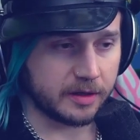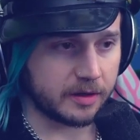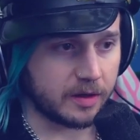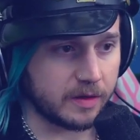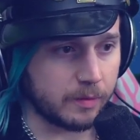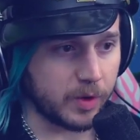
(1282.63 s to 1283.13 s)

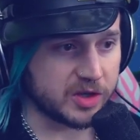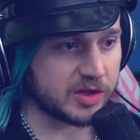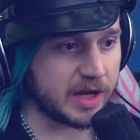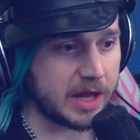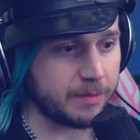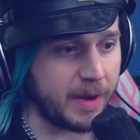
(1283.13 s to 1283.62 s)
Which,
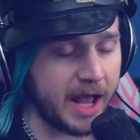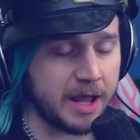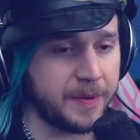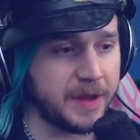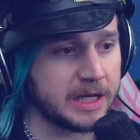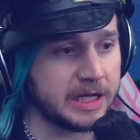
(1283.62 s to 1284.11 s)
in my
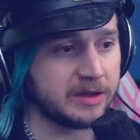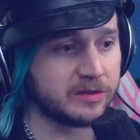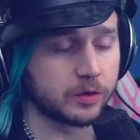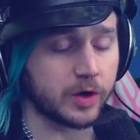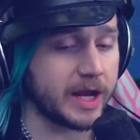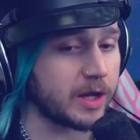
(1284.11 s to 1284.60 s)
opinion, is
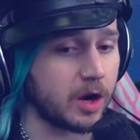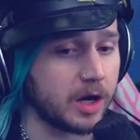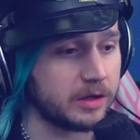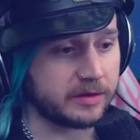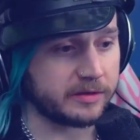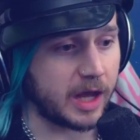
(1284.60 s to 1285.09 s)
great card
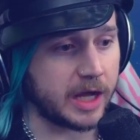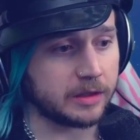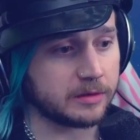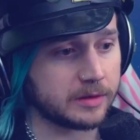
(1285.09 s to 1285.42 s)
design.